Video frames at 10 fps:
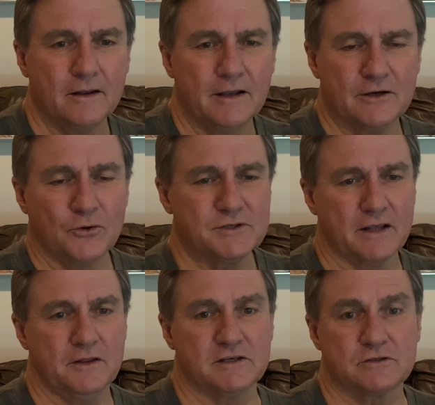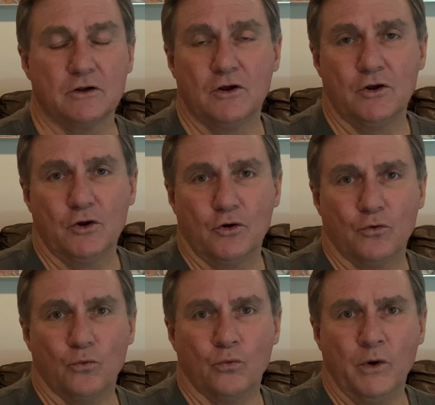It goes like this
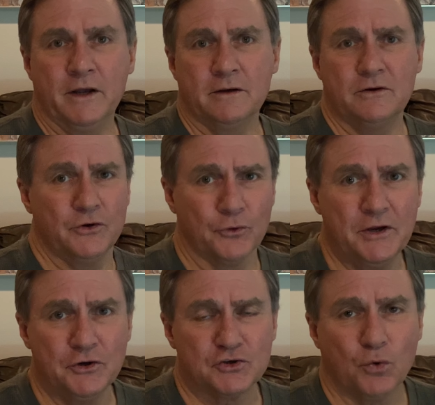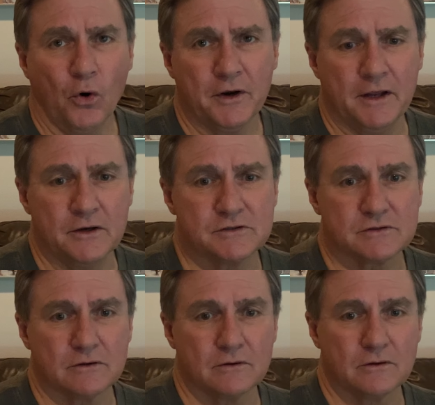When you're in your 20s,
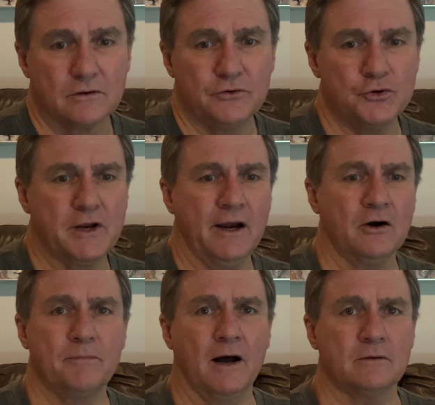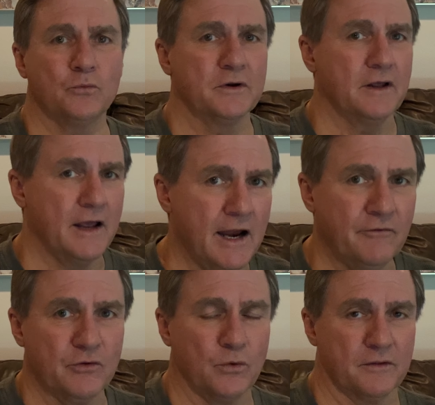you care about what
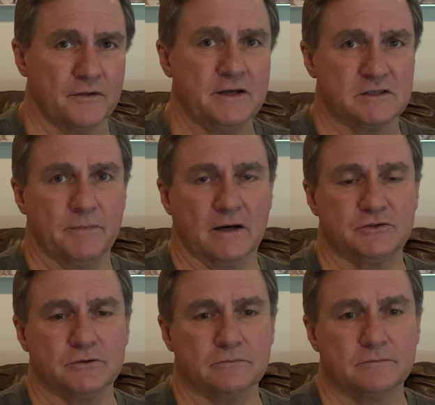everyone thinks about you.